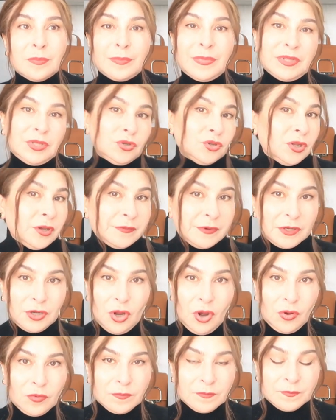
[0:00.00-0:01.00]
but you never
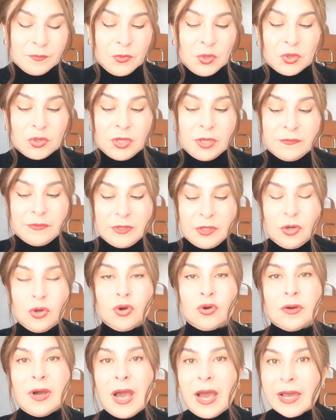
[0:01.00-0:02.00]
know you never
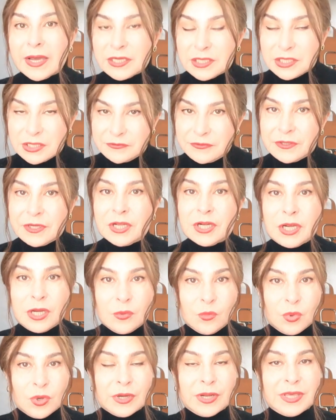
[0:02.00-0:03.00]
know i definitely
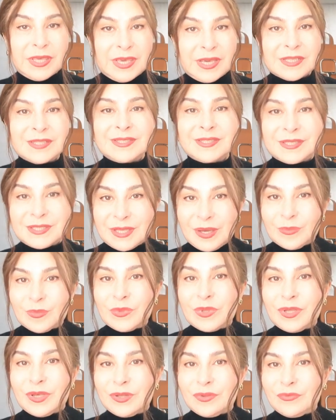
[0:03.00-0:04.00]
want to get
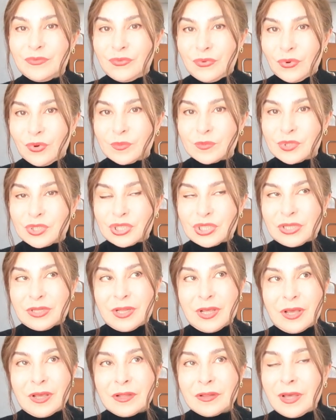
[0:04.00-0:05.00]
something from
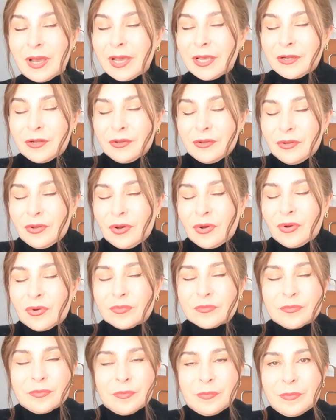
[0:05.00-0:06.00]
chanel i don't
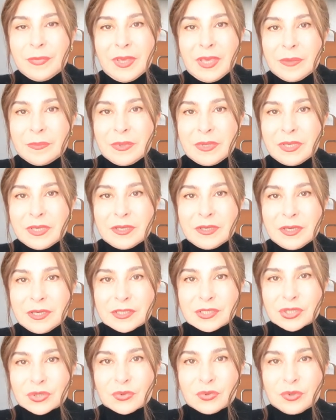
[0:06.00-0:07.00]
know maybe
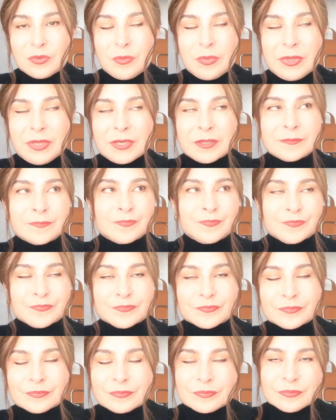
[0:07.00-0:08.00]
it could be
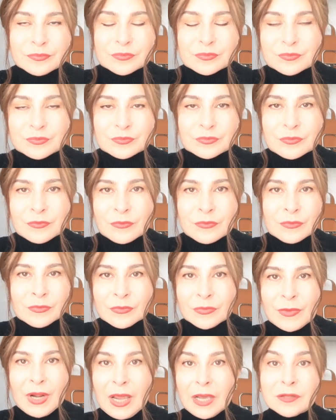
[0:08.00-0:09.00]

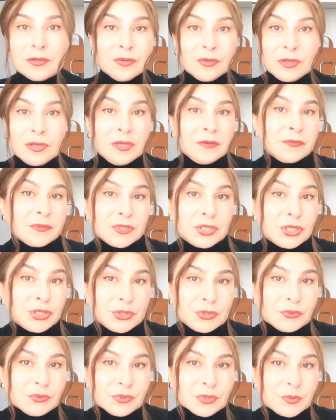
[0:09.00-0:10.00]
i don't know even
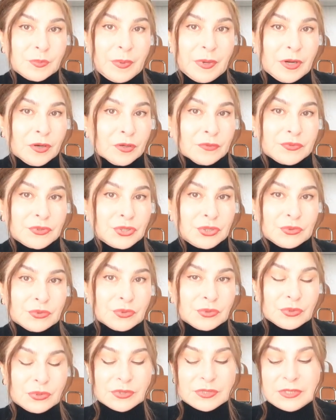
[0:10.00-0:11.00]
shoes pair of
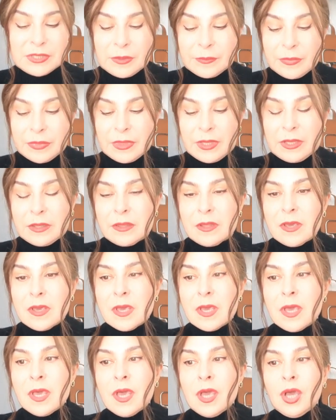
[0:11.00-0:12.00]
shoes or something
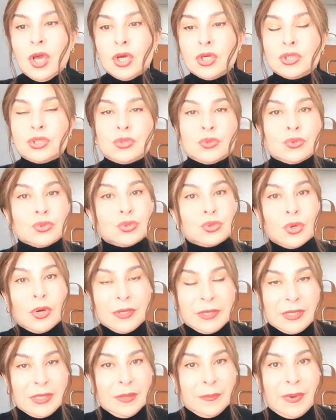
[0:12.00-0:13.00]
so
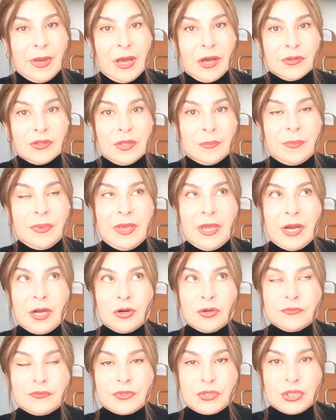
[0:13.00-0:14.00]
talking about the pair of